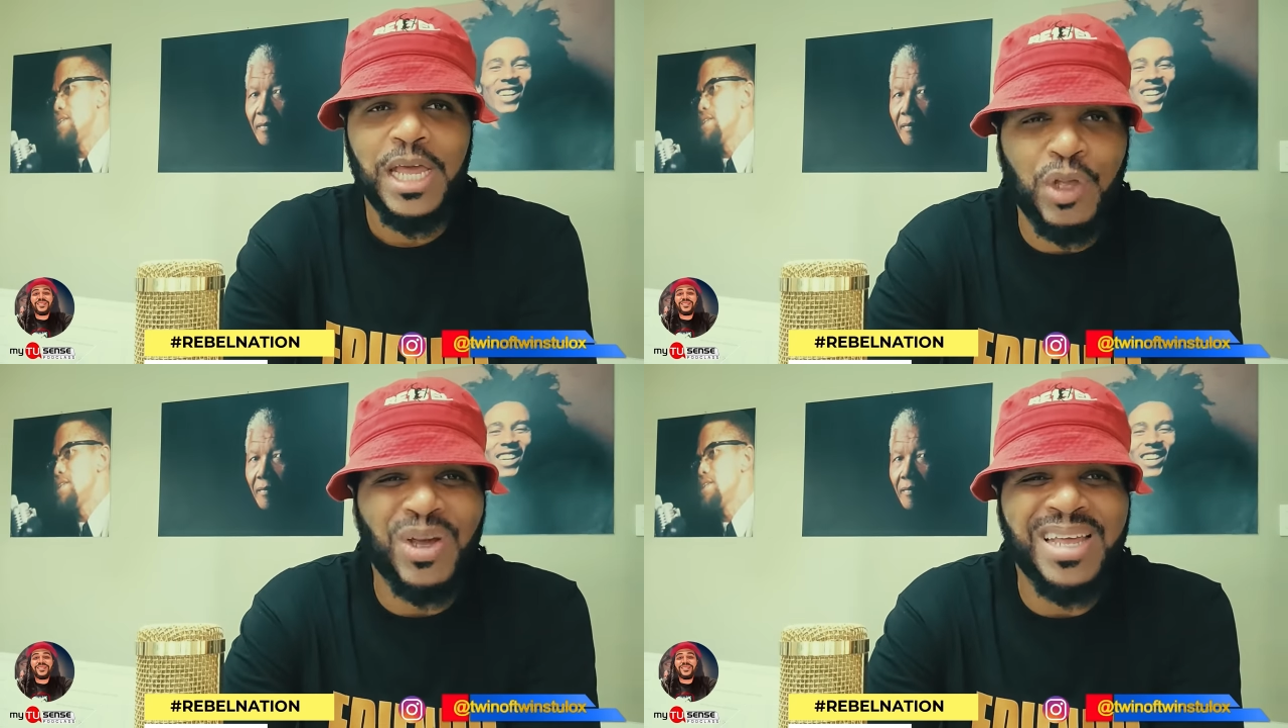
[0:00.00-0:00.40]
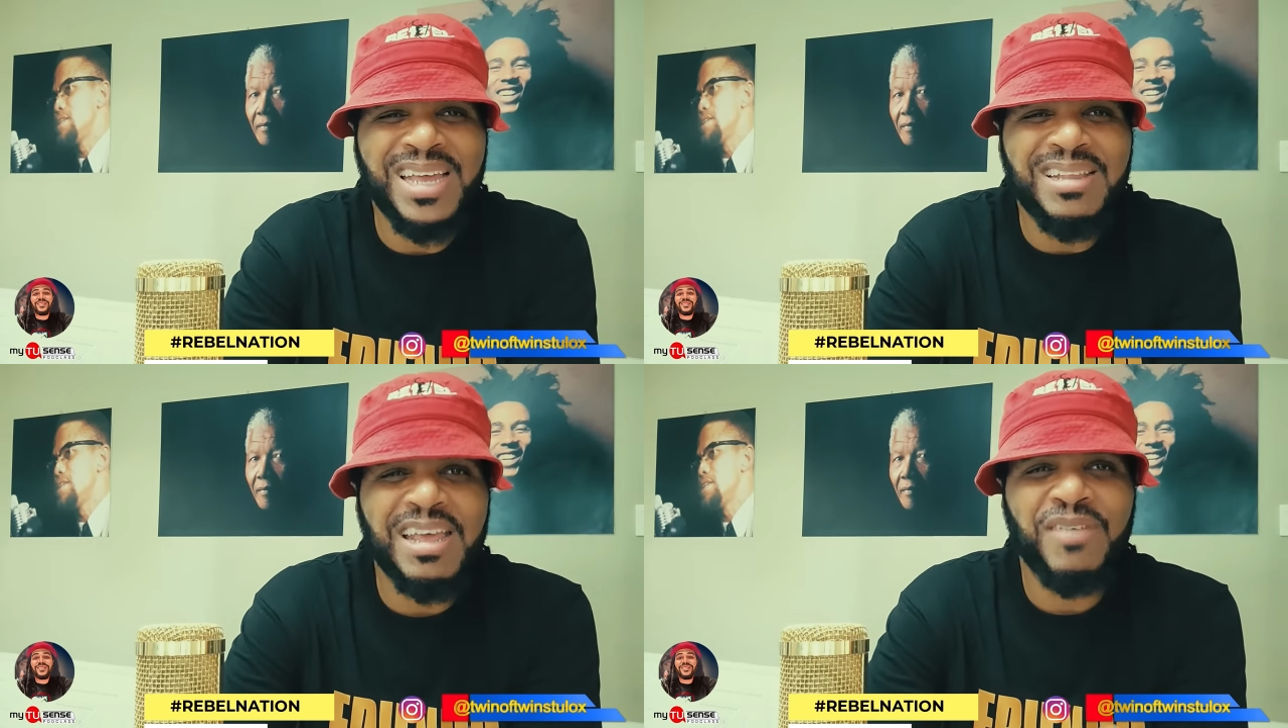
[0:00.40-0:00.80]
You
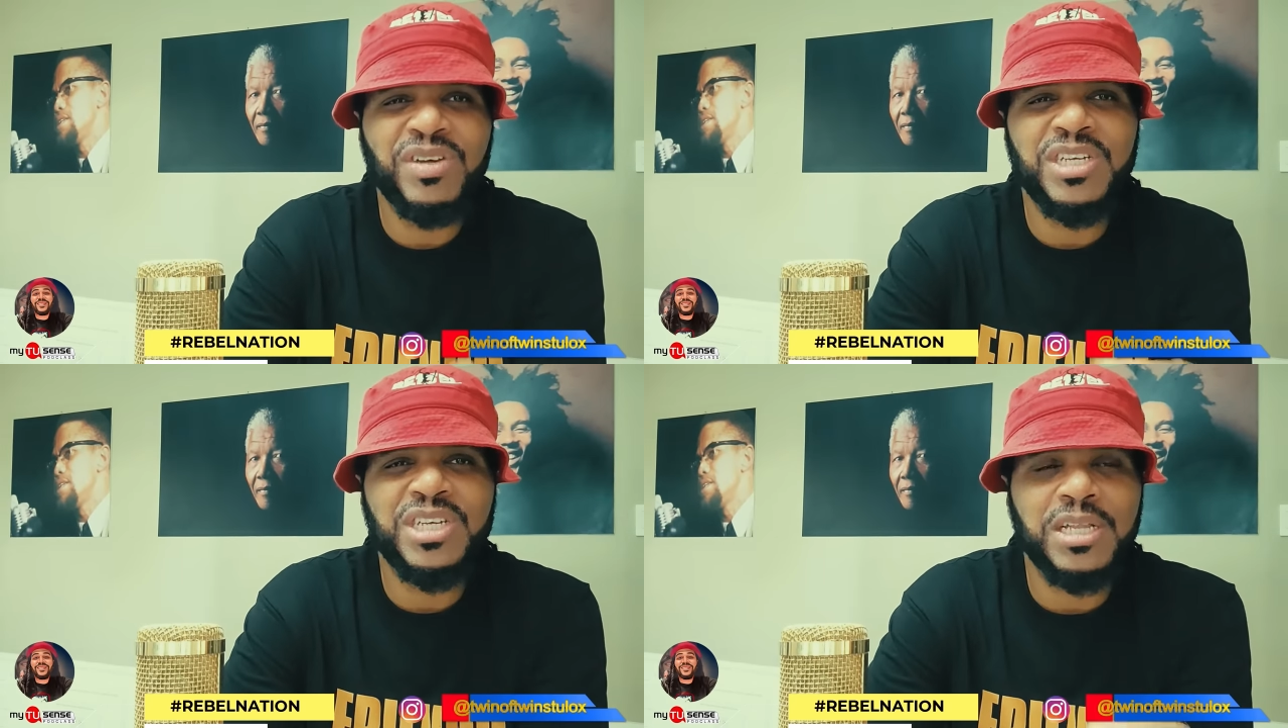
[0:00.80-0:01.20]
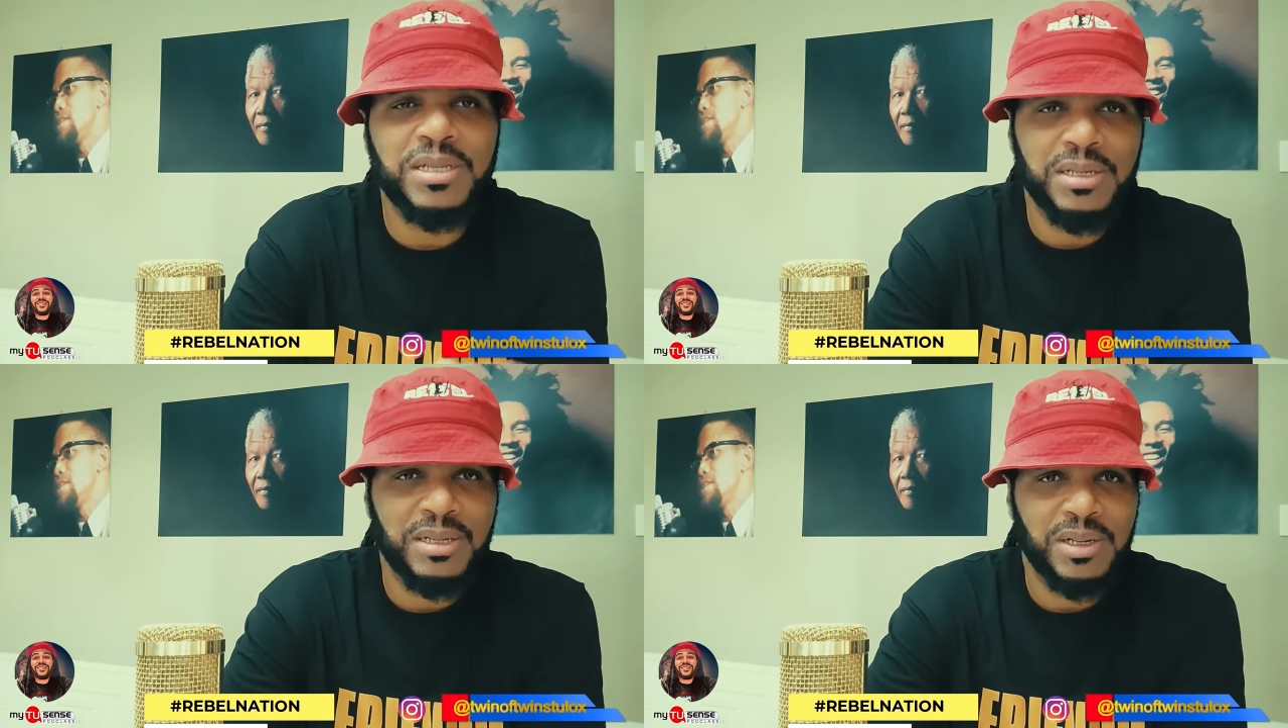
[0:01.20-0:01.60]
eat every
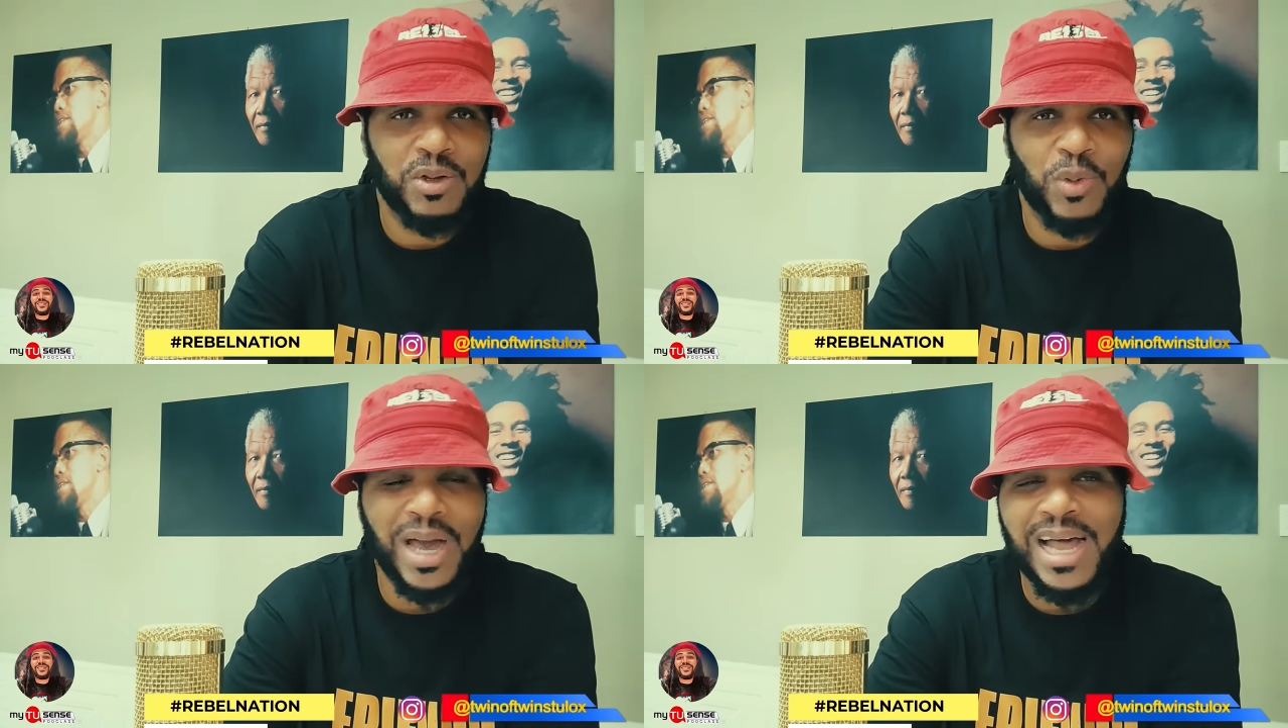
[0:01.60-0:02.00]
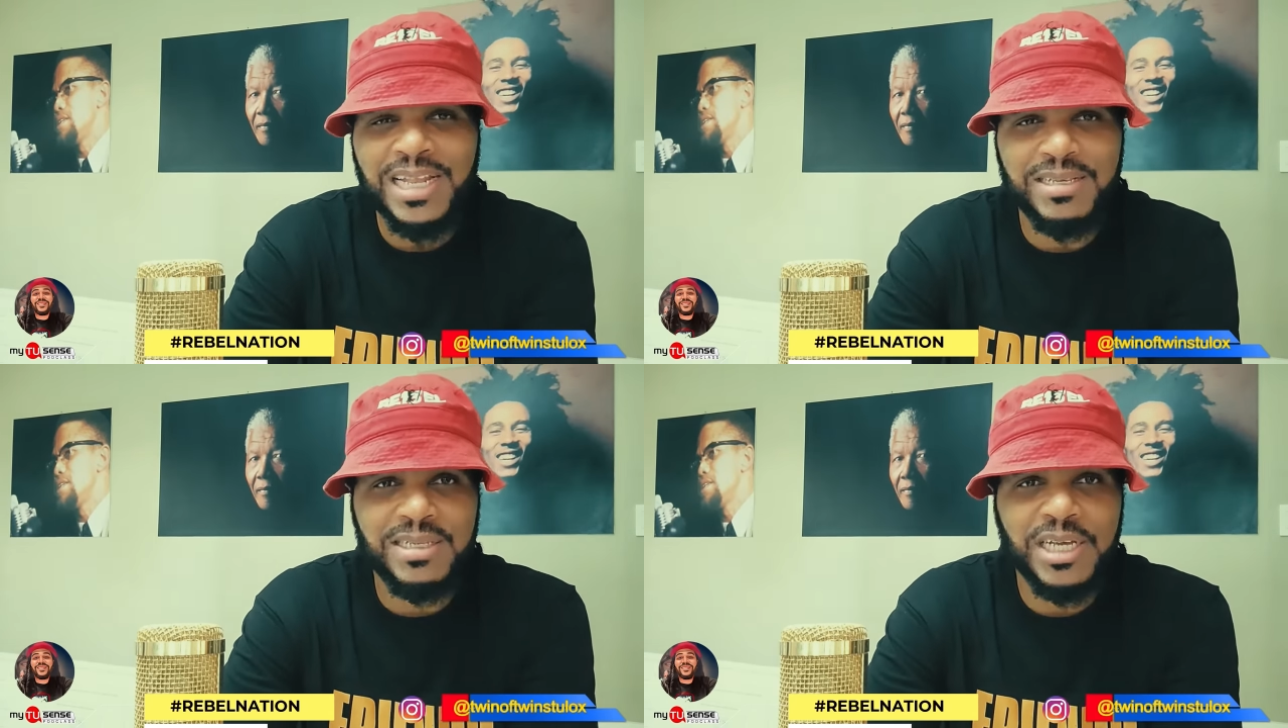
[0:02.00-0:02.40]
shit, but
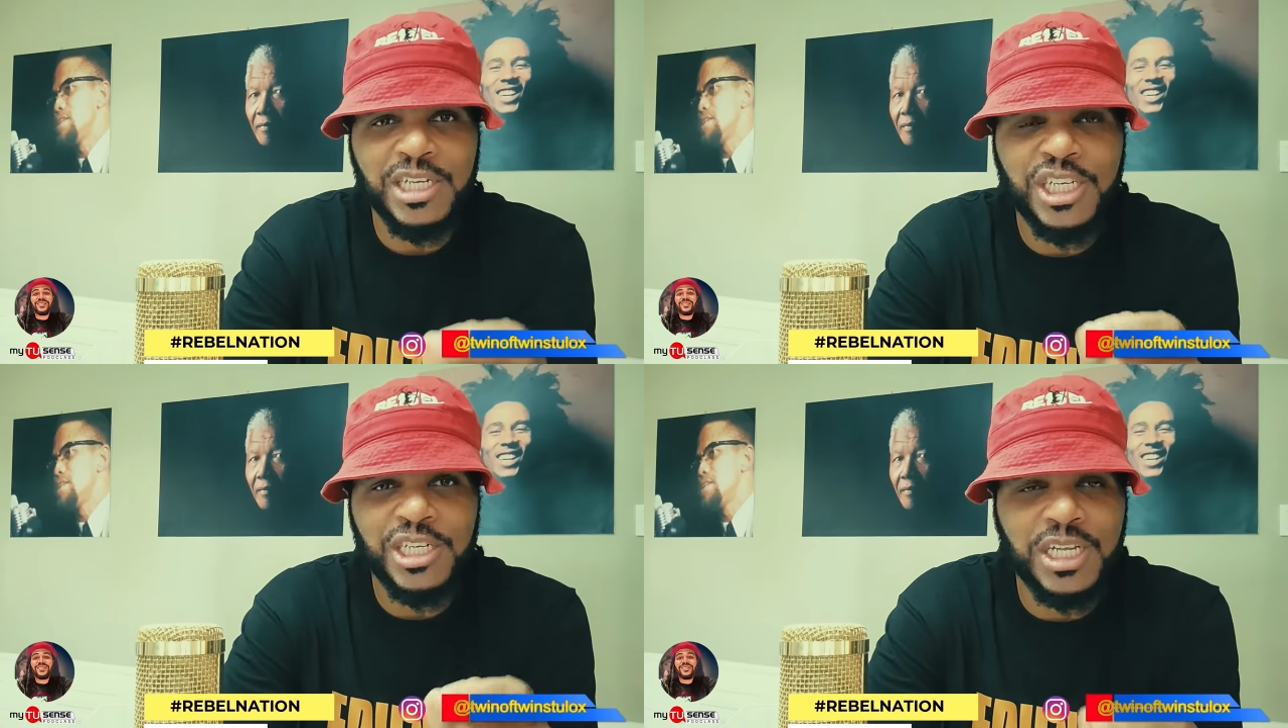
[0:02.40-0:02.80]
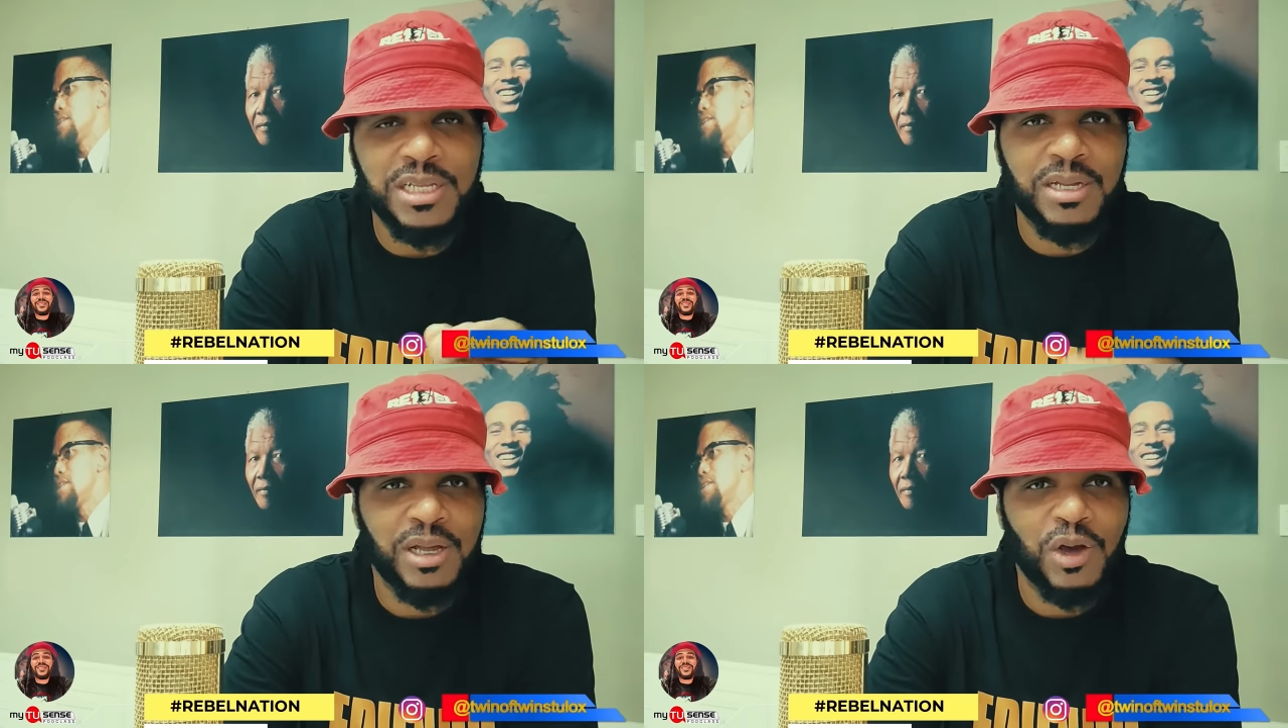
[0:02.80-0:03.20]
Alice
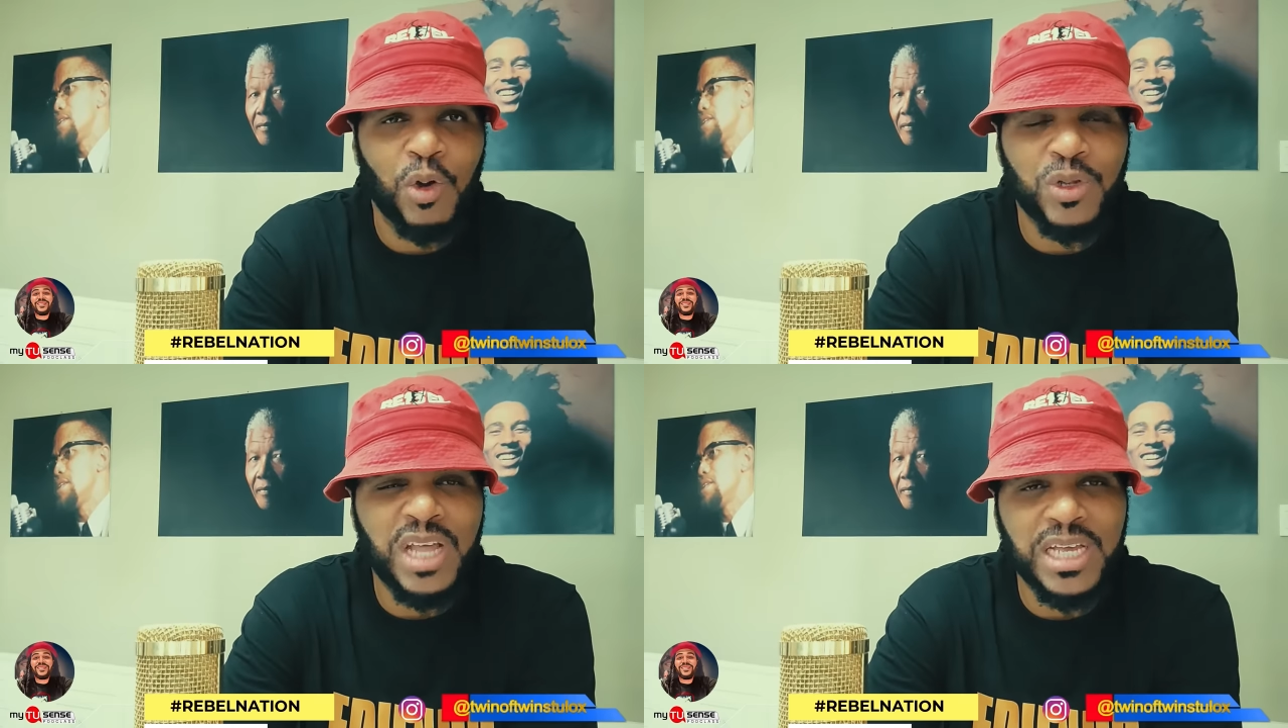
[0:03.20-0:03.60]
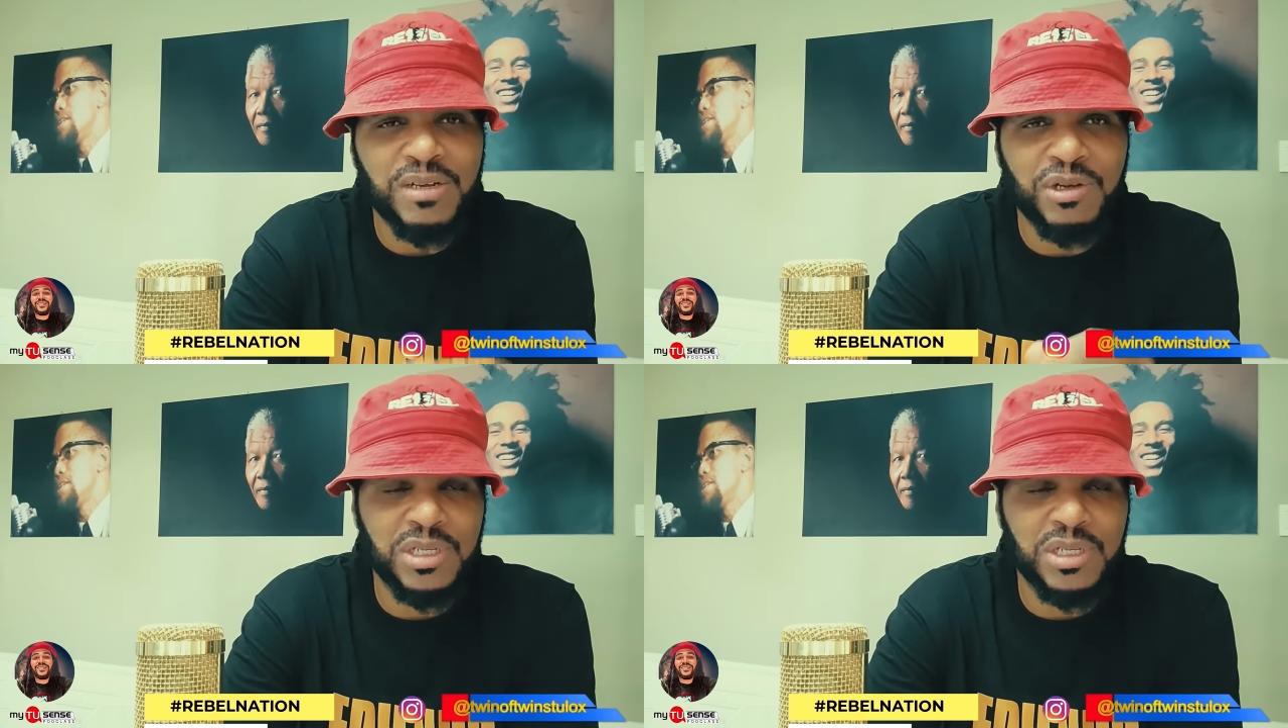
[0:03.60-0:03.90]
shit out of hero